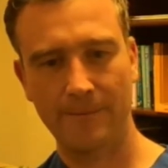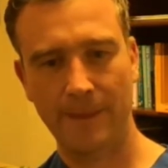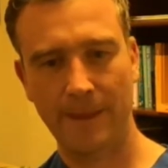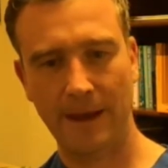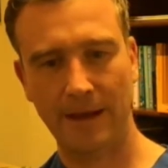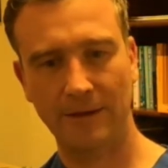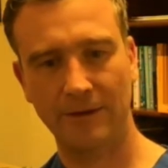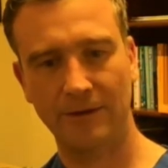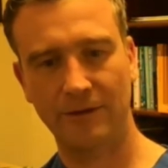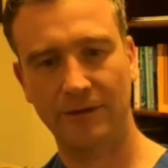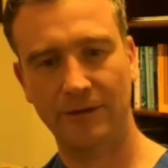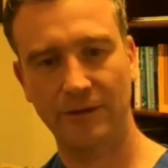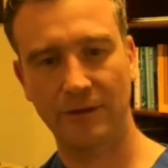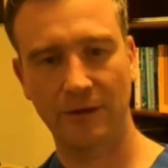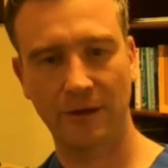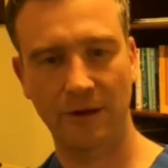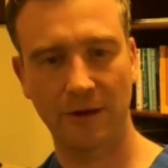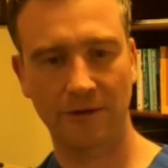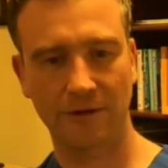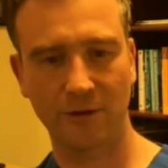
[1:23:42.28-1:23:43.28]
And
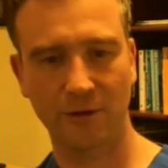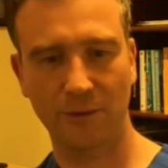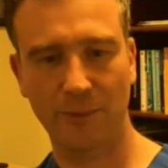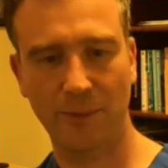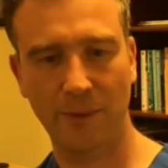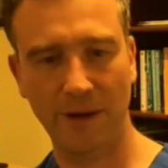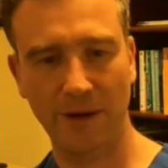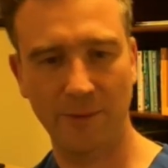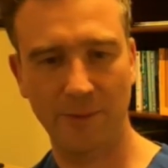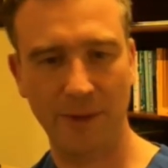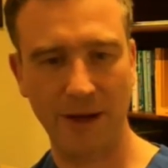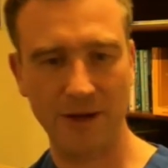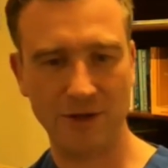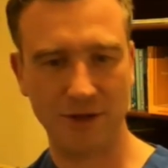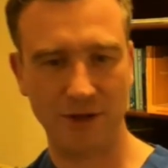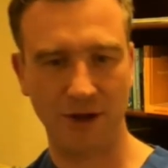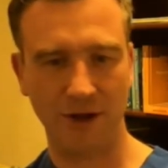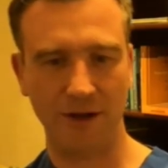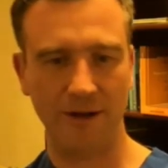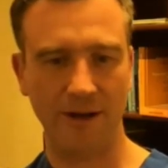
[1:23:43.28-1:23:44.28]
so in a
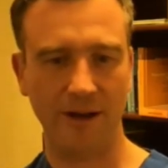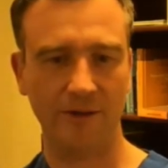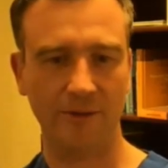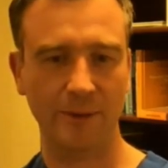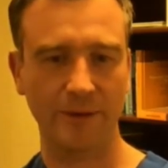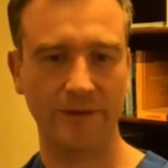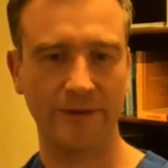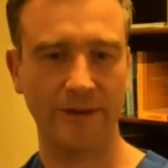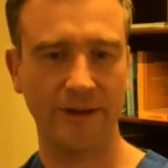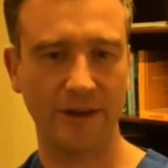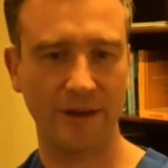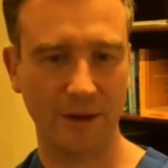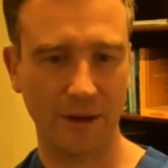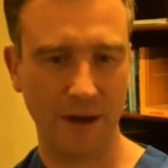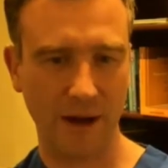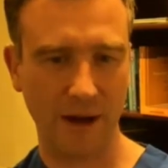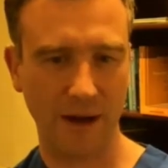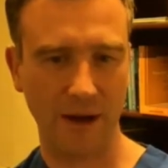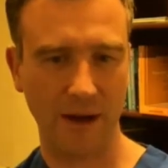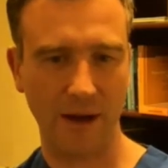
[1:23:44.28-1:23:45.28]
patient on an
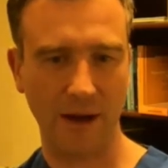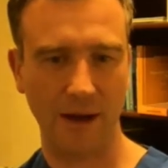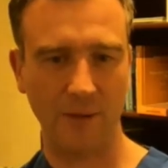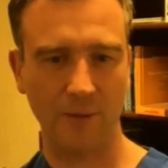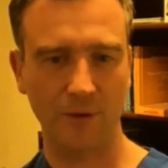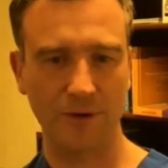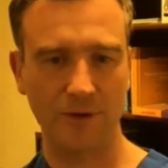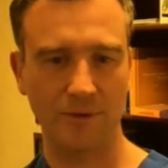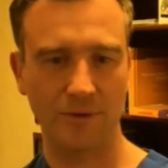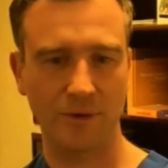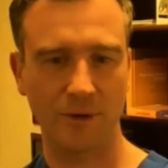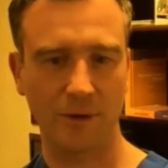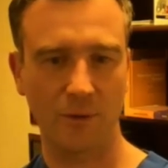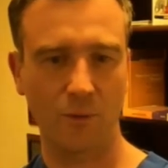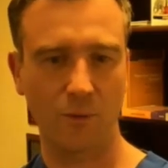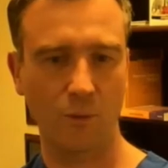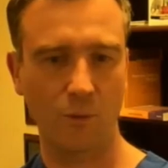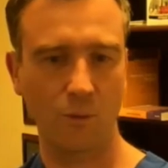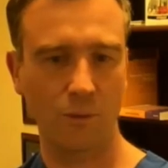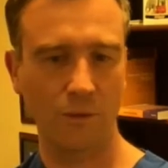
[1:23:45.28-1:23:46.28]
SBT, I would
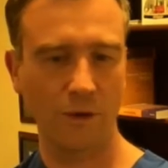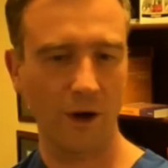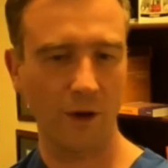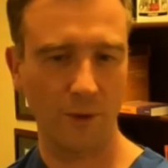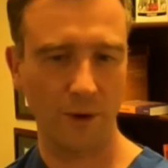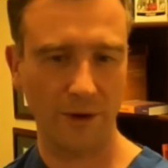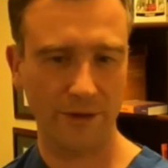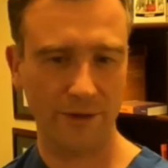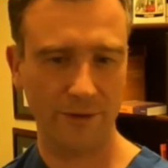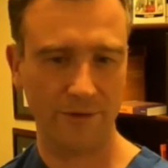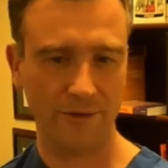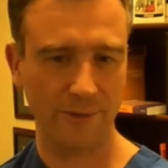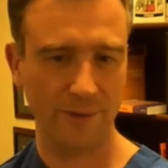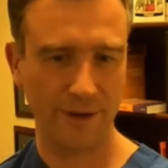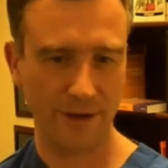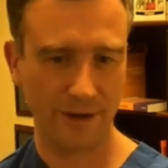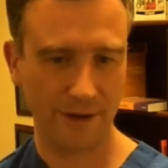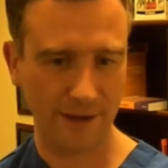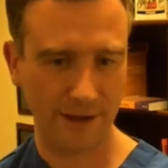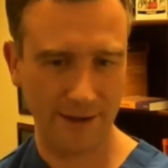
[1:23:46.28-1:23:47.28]
not want them to
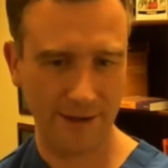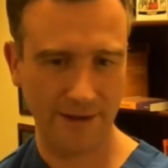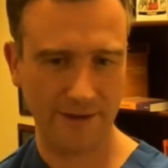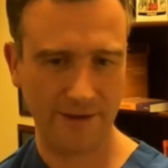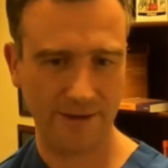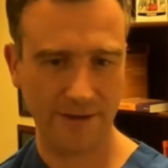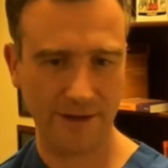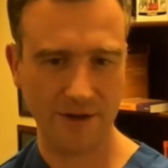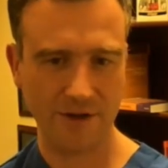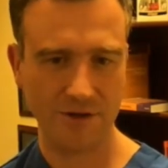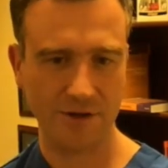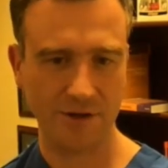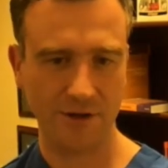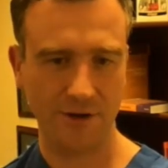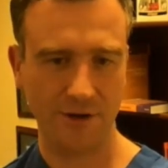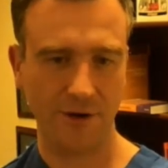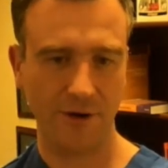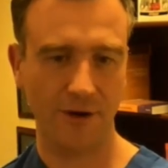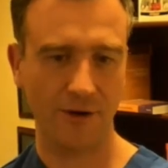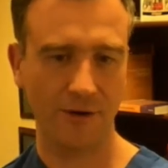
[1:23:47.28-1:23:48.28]
be on any sedation at
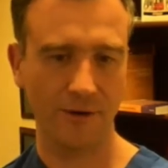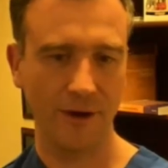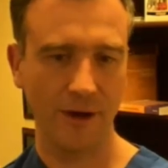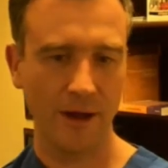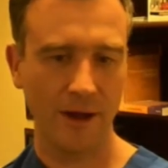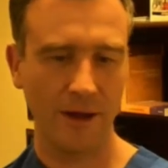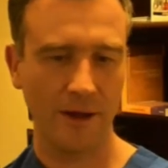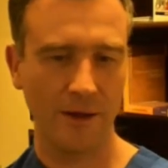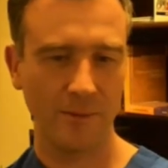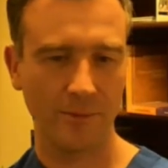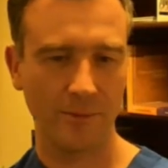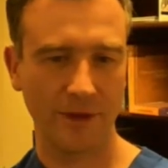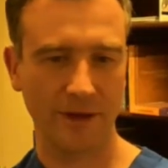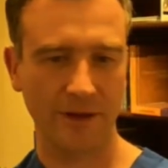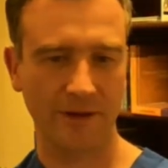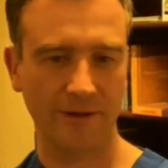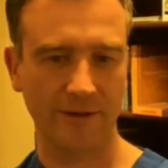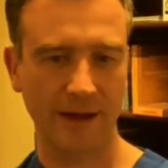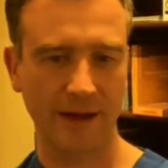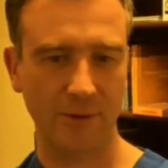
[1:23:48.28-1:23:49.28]
all,
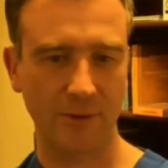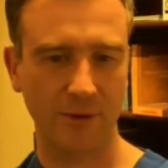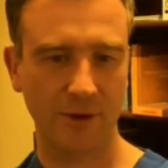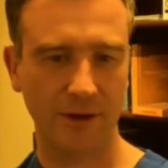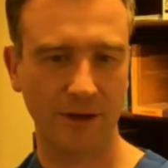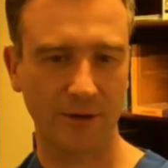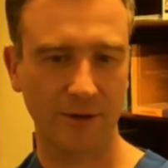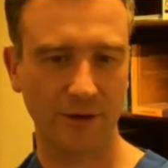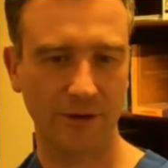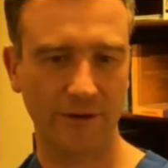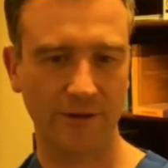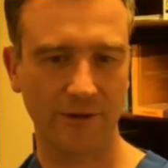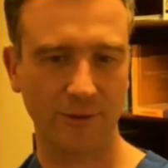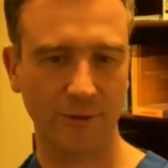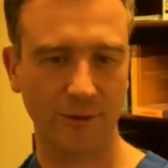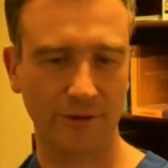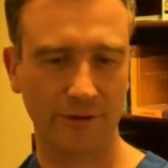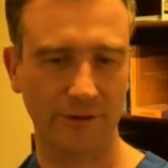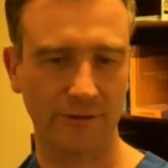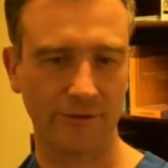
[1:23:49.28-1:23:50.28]
because that would increase their
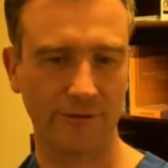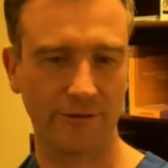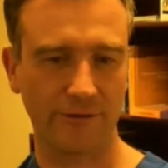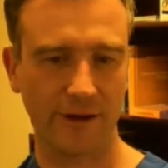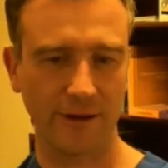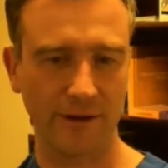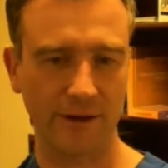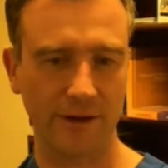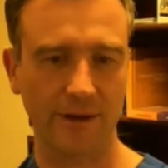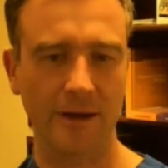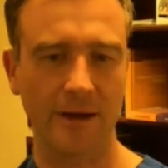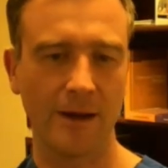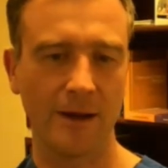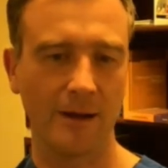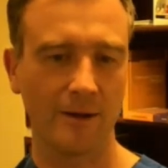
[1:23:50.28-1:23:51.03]
risk of failing.